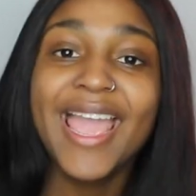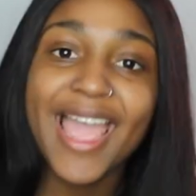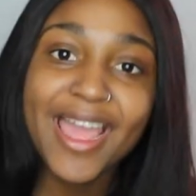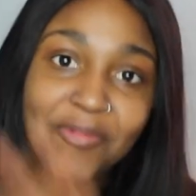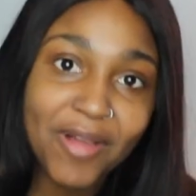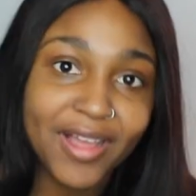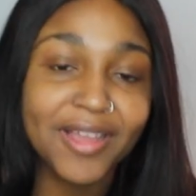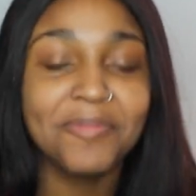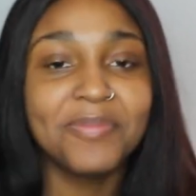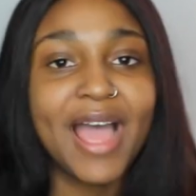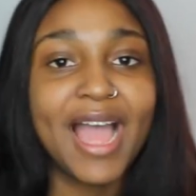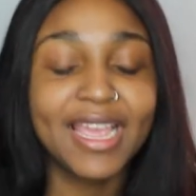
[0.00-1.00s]
And
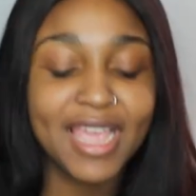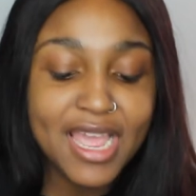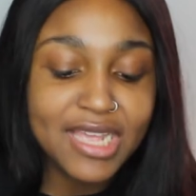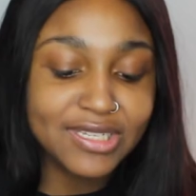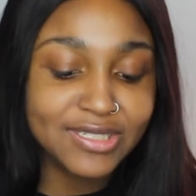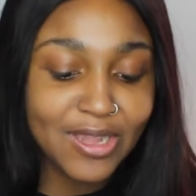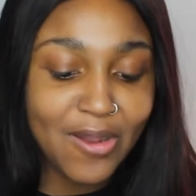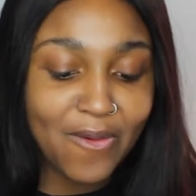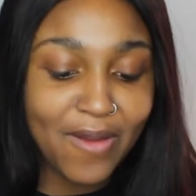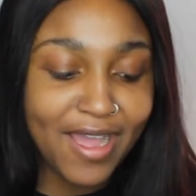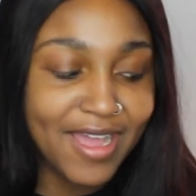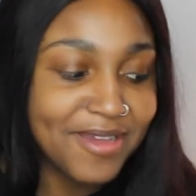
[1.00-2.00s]
welcome back.
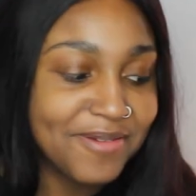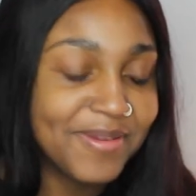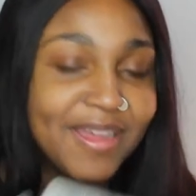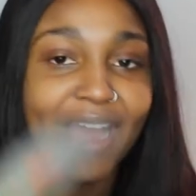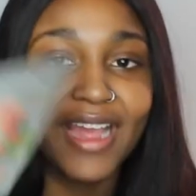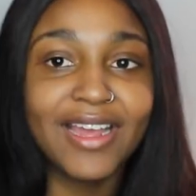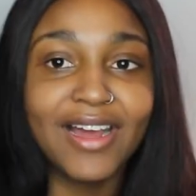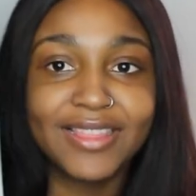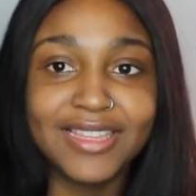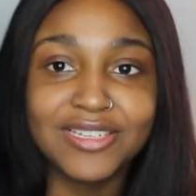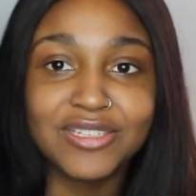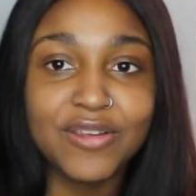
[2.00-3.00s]
So I
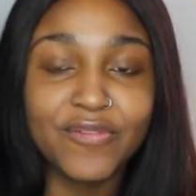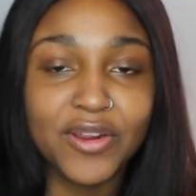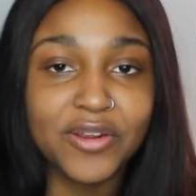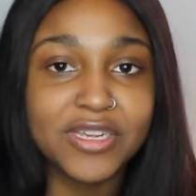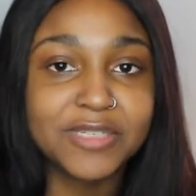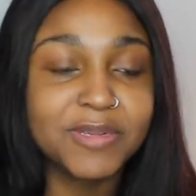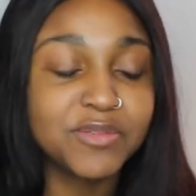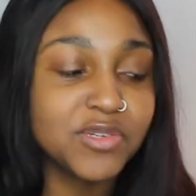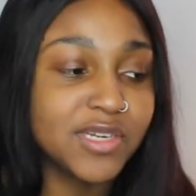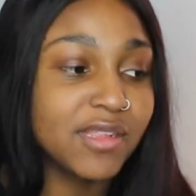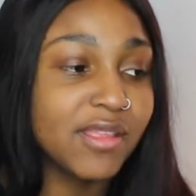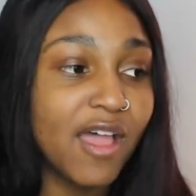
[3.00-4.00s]
got these two for Christmas,
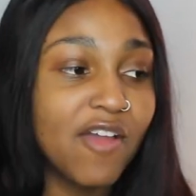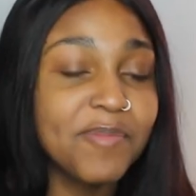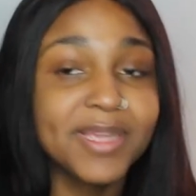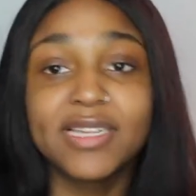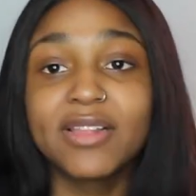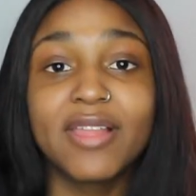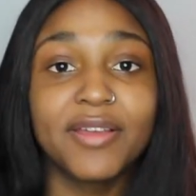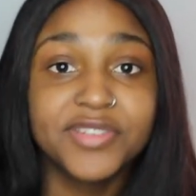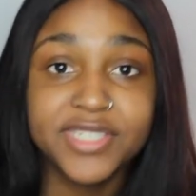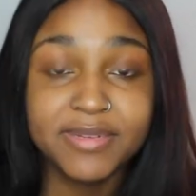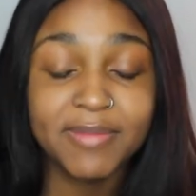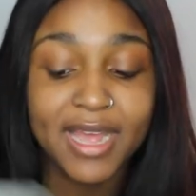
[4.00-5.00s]
which I love because I
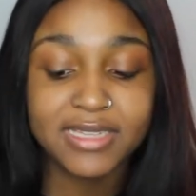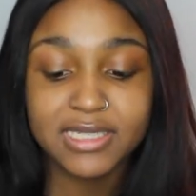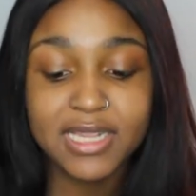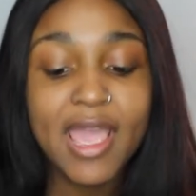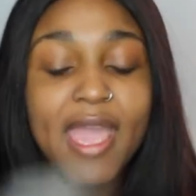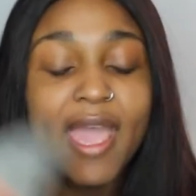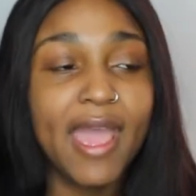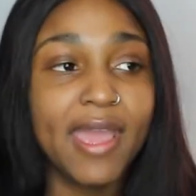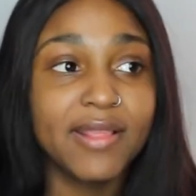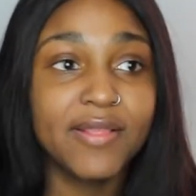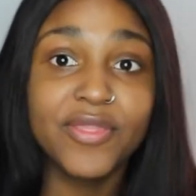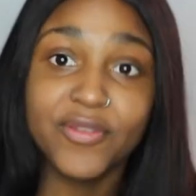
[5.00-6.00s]
love sheet masks,
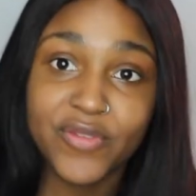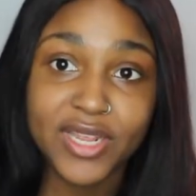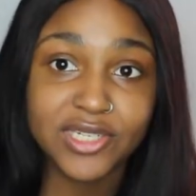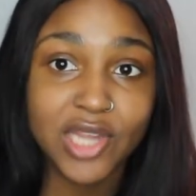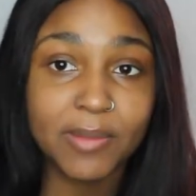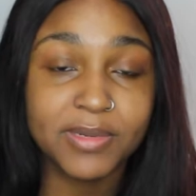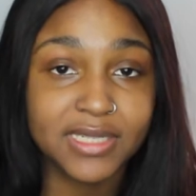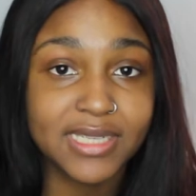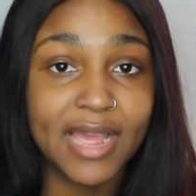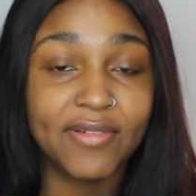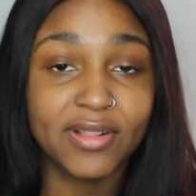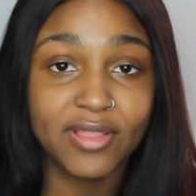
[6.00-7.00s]
and the Face Shop does
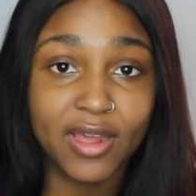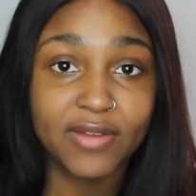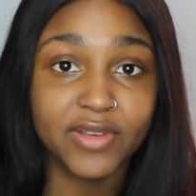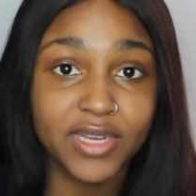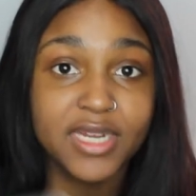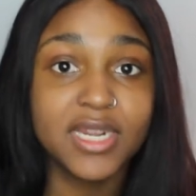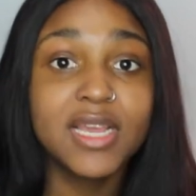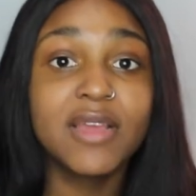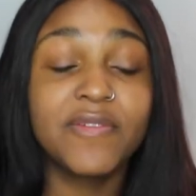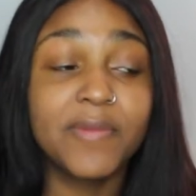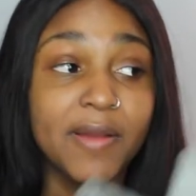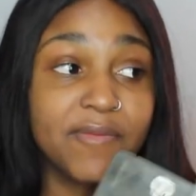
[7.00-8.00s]
have a lot of good
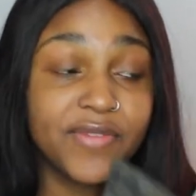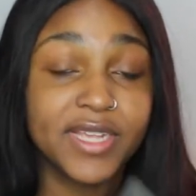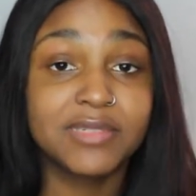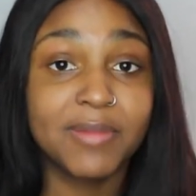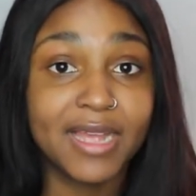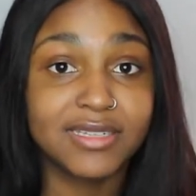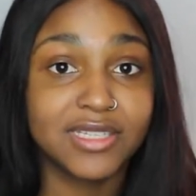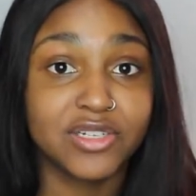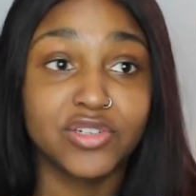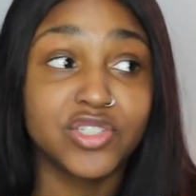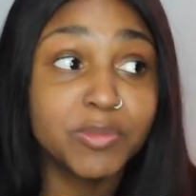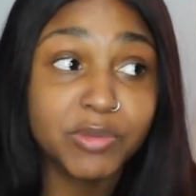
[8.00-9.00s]
face masks.
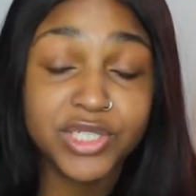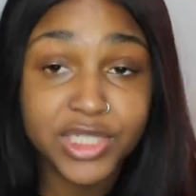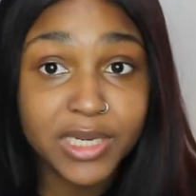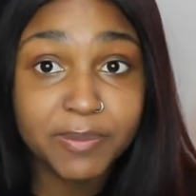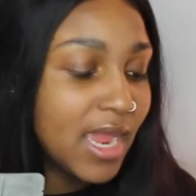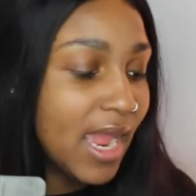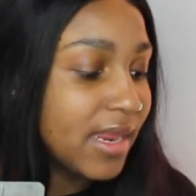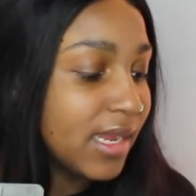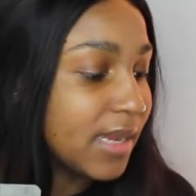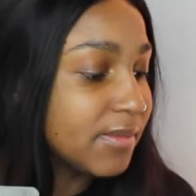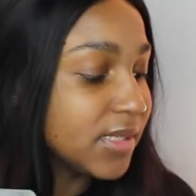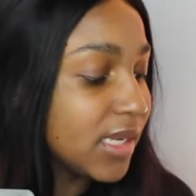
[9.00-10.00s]
They're super cheap,
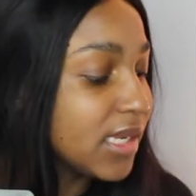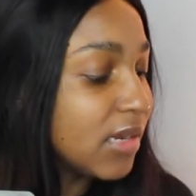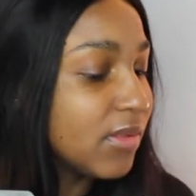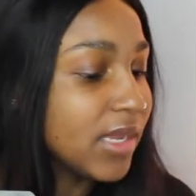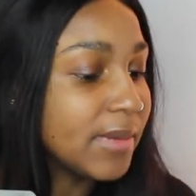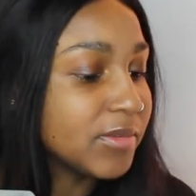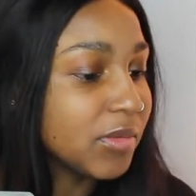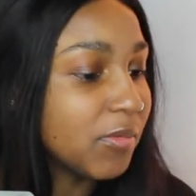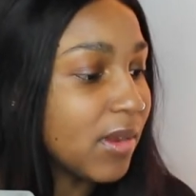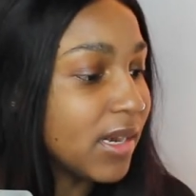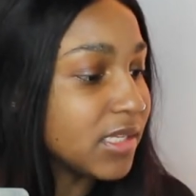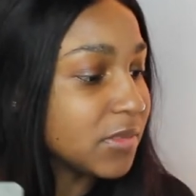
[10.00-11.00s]
and it only comes with
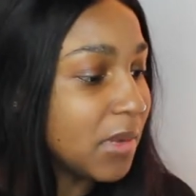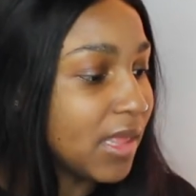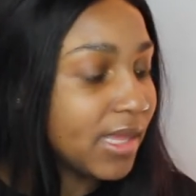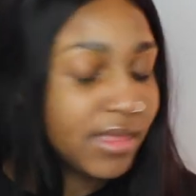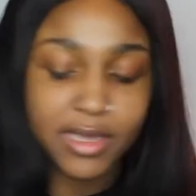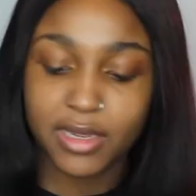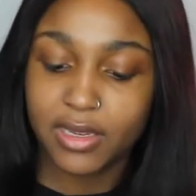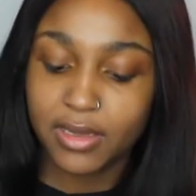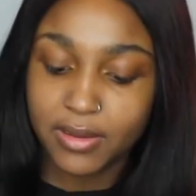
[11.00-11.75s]
one as well, I think.